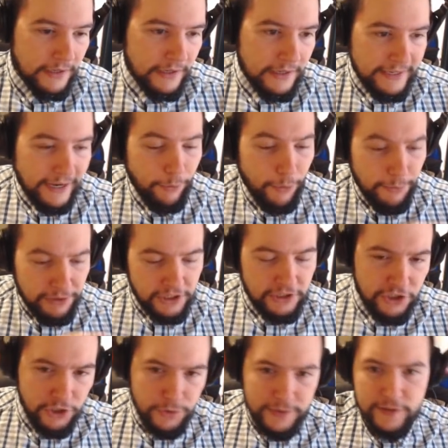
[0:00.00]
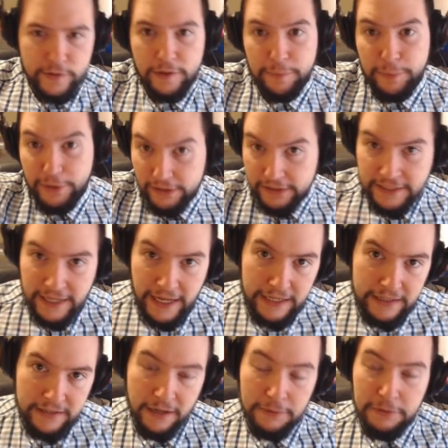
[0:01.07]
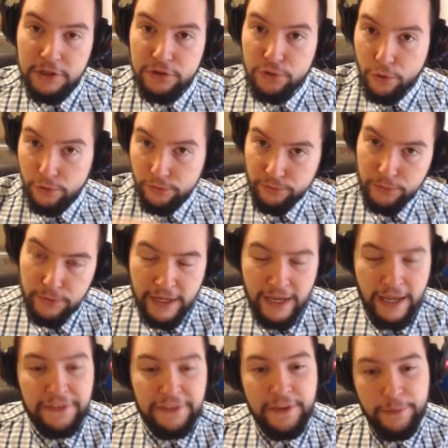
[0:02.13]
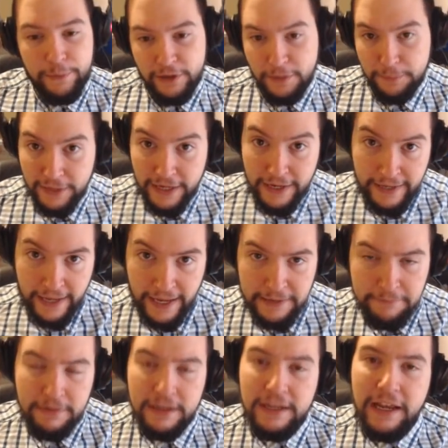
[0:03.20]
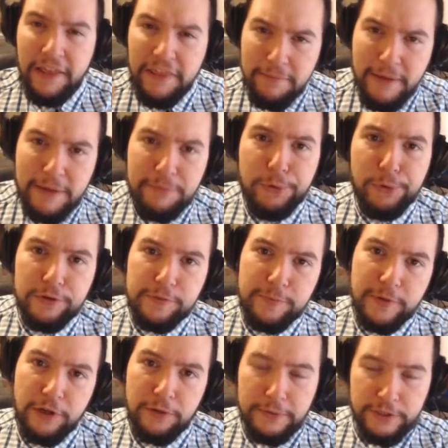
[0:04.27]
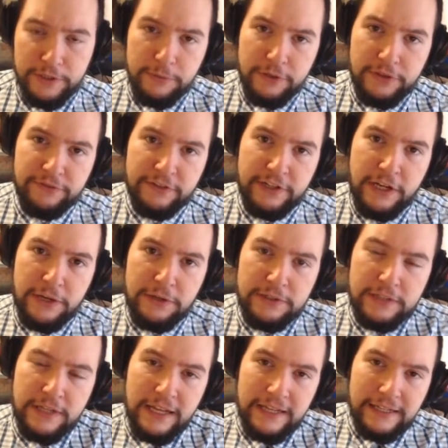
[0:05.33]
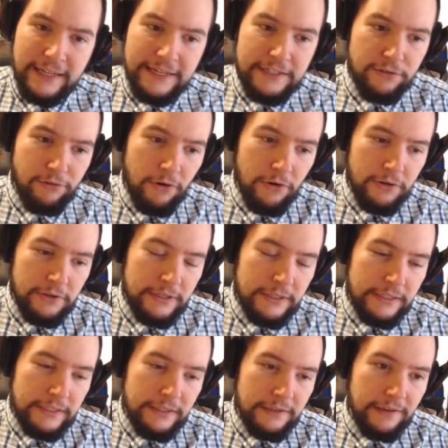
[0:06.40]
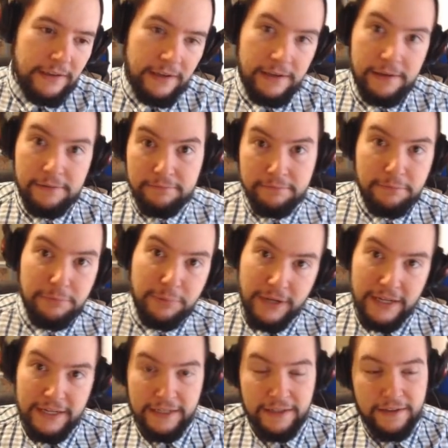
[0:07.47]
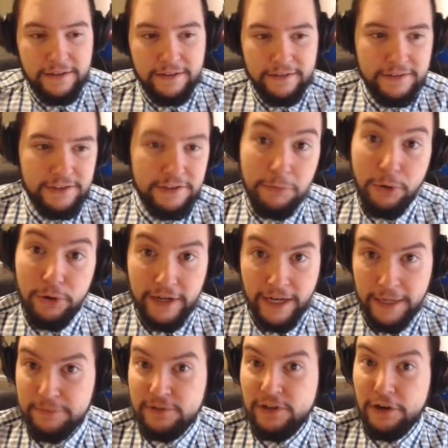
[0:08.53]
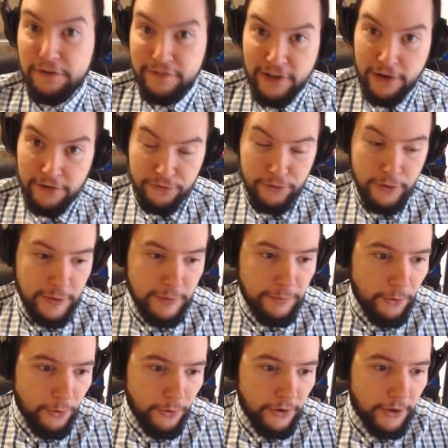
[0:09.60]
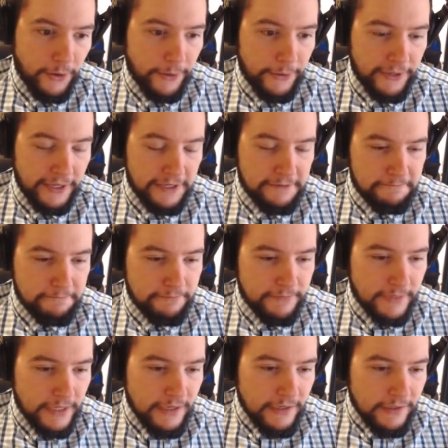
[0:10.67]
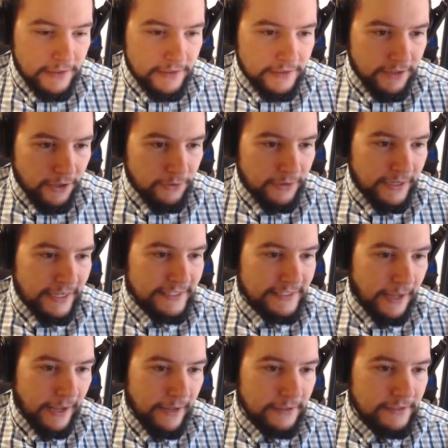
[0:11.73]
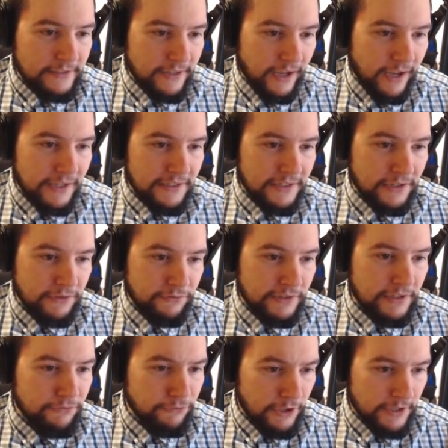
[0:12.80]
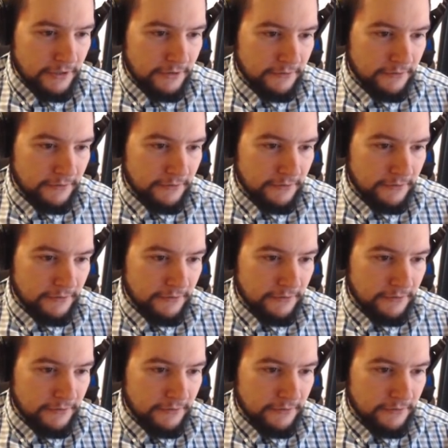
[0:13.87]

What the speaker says: Now what we're going to do is we're going to build a deck. I'm going to talk through that and then we're going to play a game. And then maybe we'll split up some other videos later on playing some more games and hopefully going through it a bit more. Okay, so let's start an arena run.